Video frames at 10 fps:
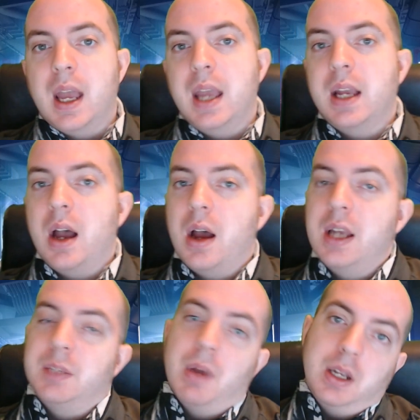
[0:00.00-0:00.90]
Hey
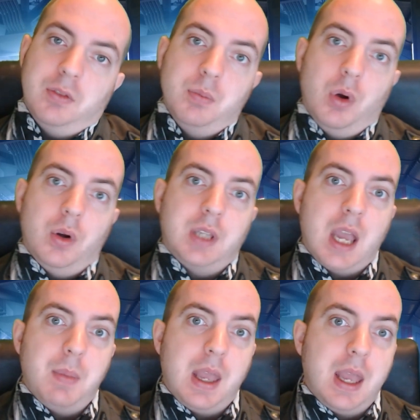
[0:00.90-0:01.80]
guys, Monkey from Board
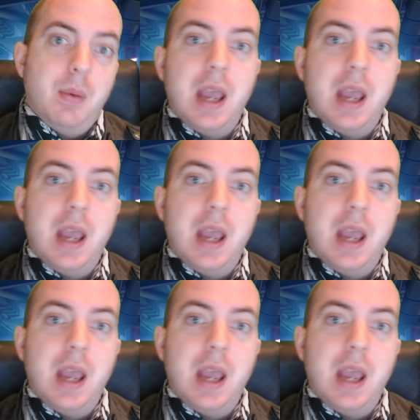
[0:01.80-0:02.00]
Gamer here.